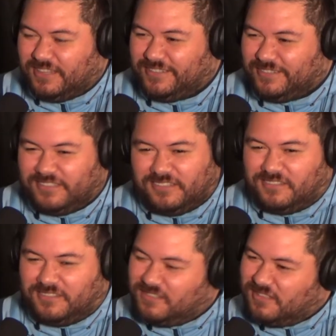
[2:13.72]
then
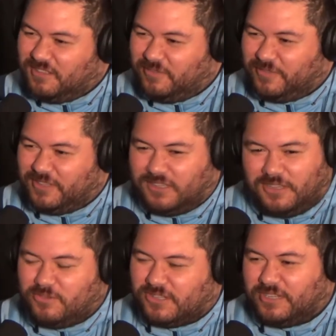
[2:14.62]
you know
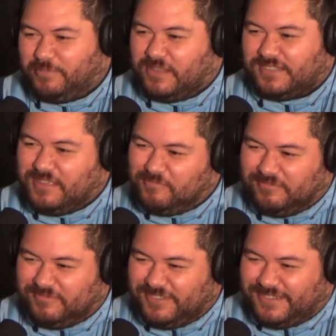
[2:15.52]
no one's gonna bounce them,
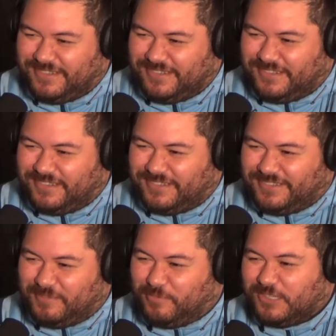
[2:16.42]

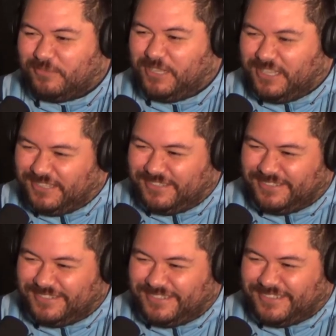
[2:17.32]
impossibly.
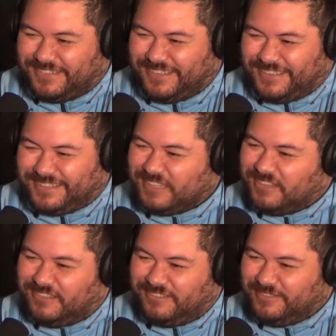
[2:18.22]

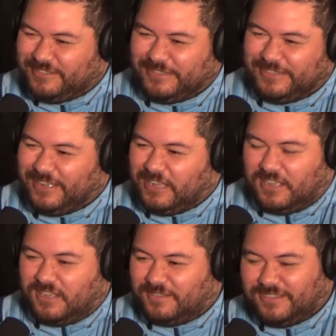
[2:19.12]
So
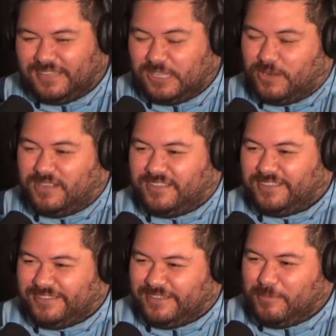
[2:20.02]
I, I that's what I
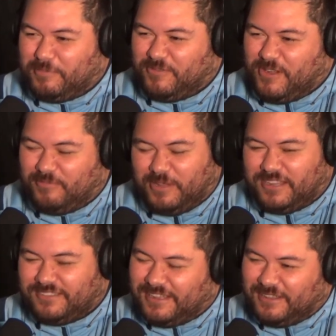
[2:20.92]
think. I might be wrong,
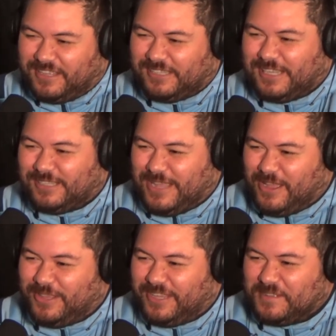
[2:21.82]
but I think that's
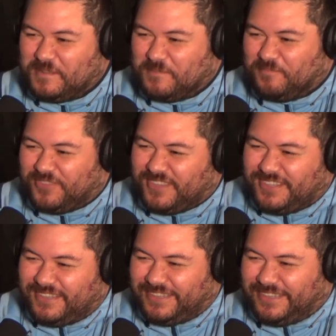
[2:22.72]
how the
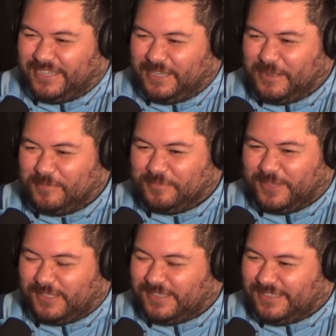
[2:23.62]
the um
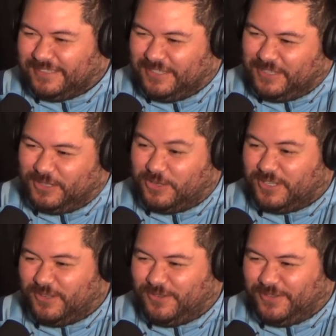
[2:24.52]
the you know the
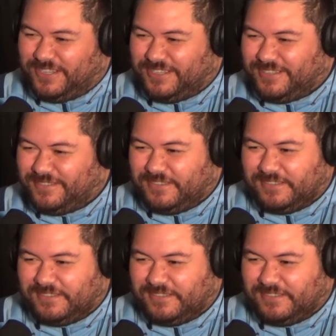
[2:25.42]
dress code thing